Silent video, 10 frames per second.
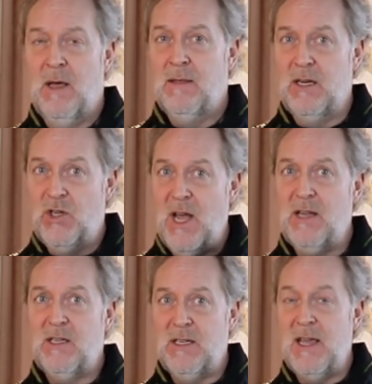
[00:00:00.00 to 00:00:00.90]
the
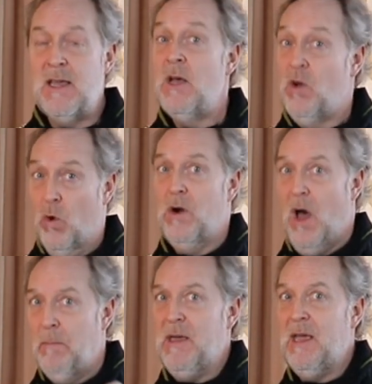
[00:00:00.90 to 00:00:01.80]
Gen Z who are
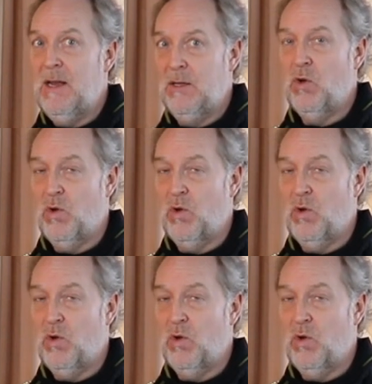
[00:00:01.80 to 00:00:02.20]
now beginning to